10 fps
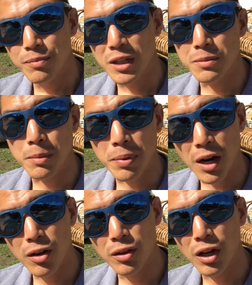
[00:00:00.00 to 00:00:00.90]
he's been
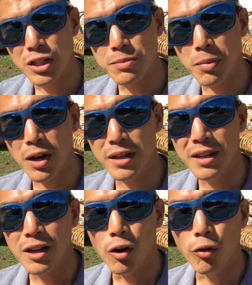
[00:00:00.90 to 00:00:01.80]
paralyzed by
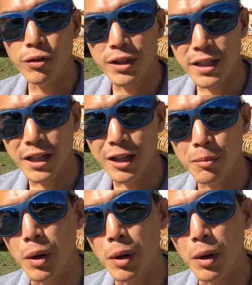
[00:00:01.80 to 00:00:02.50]
overthinking it,